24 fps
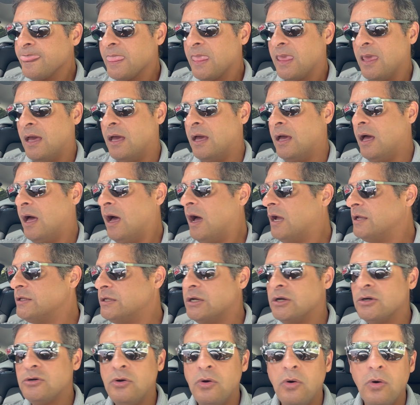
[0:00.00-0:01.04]
a
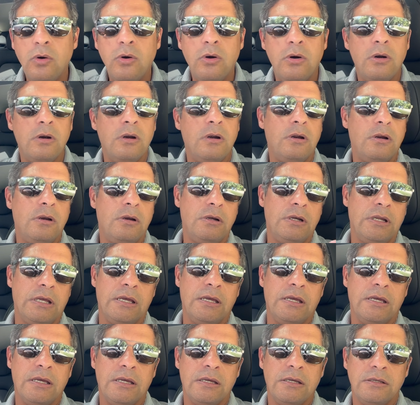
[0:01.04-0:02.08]
Honda Accord,
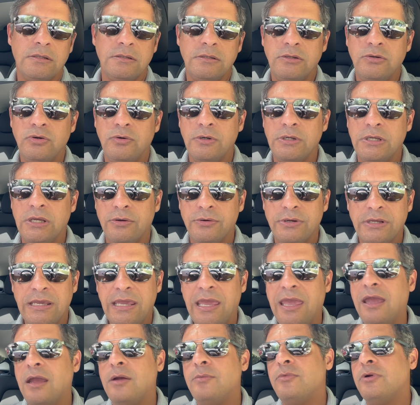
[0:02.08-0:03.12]
a Toyota
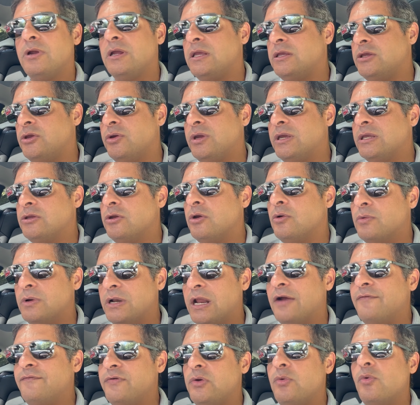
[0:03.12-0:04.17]
Camry. You can do
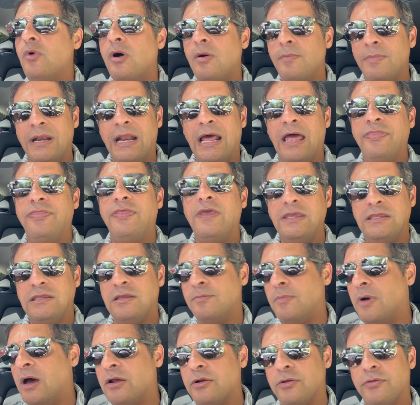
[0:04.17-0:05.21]
whatever you want, but I think the
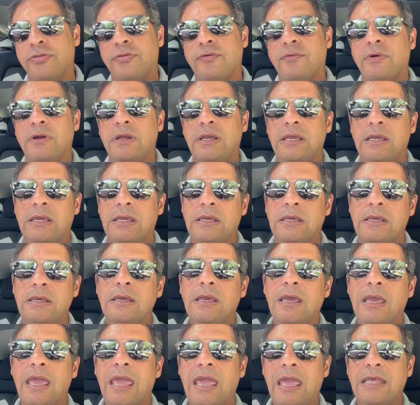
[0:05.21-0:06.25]
Model 3,
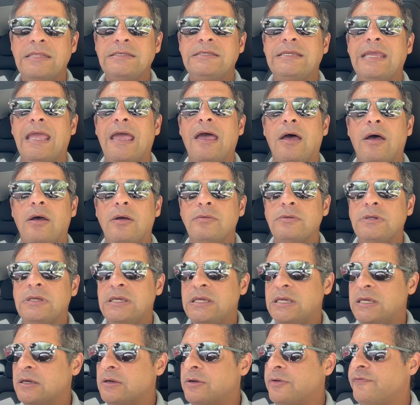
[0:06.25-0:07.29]
hands down,
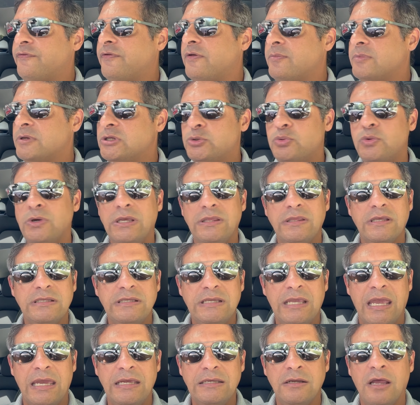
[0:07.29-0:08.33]
kills them between the
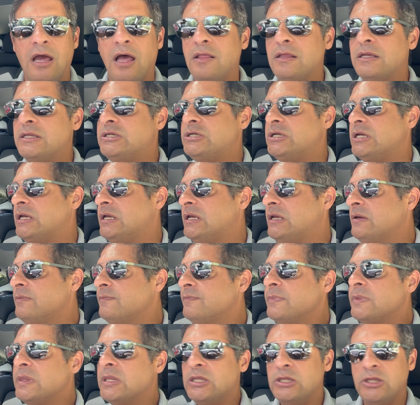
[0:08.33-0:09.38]
technology,
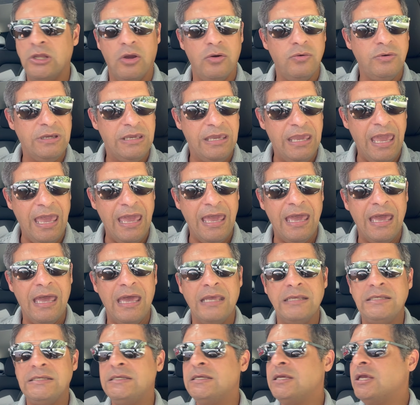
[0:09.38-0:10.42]
no
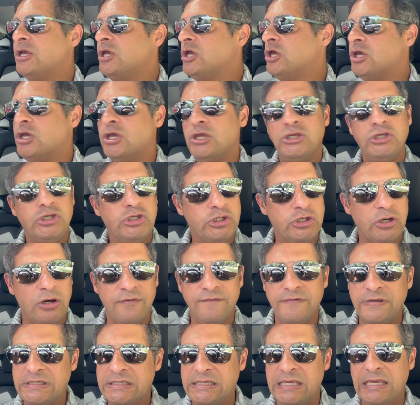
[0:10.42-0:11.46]
gas,
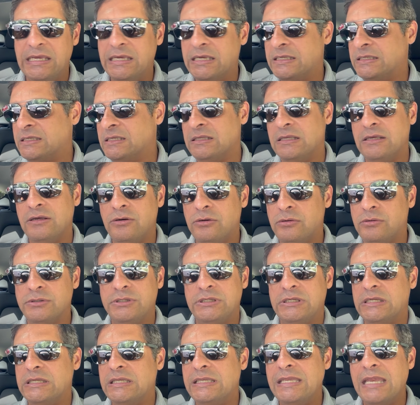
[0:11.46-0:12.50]
servicing is little
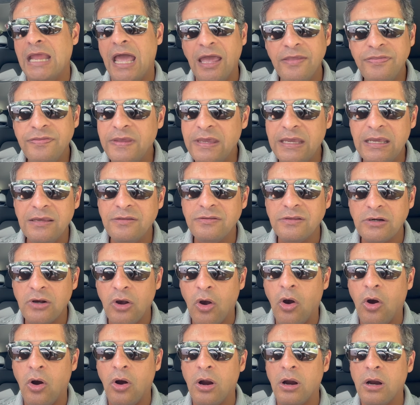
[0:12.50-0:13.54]
to nothing in the
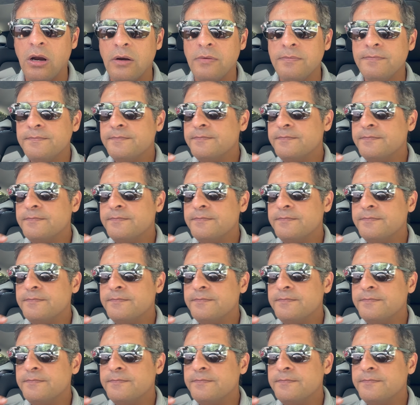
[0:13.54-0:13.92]
car,